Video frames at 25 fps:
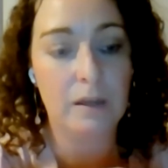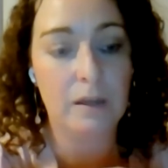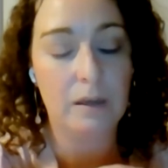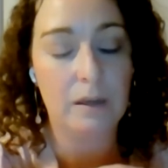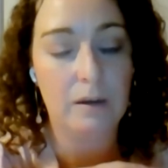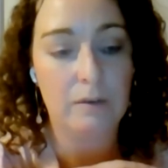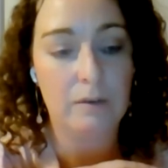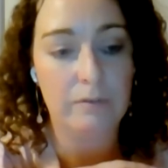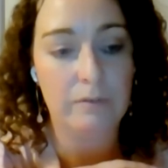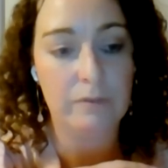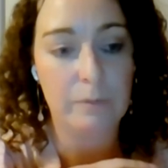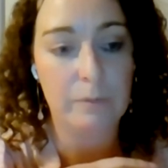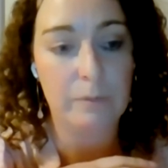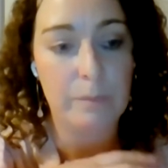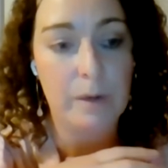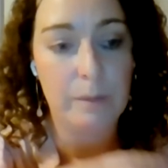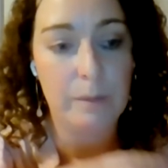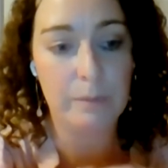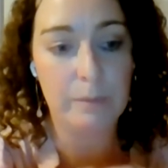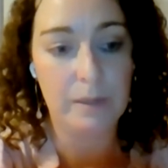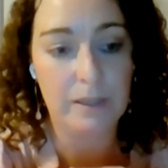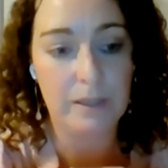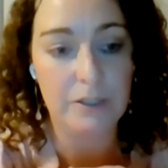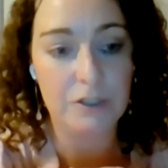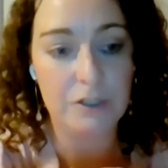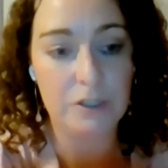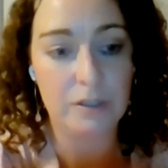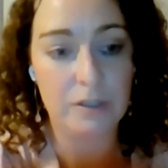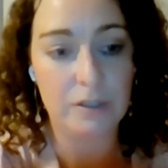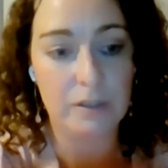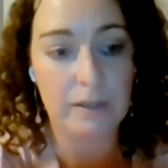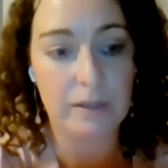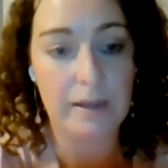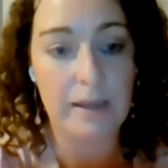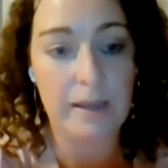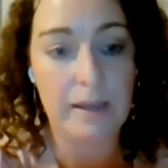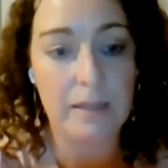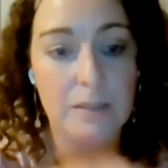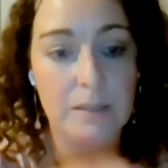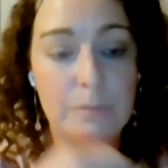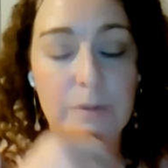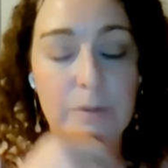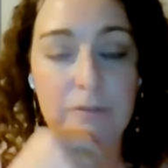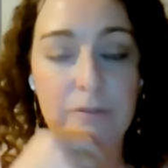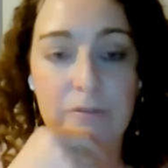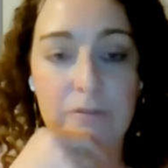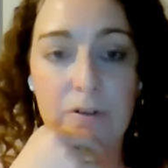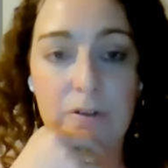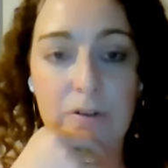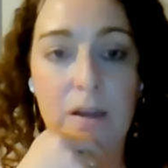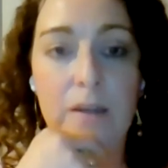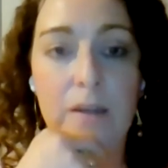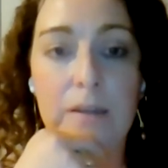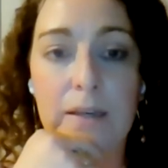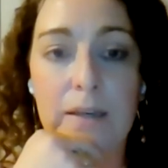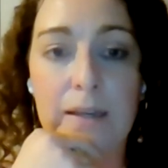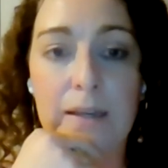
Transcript: of a population can't be forgotten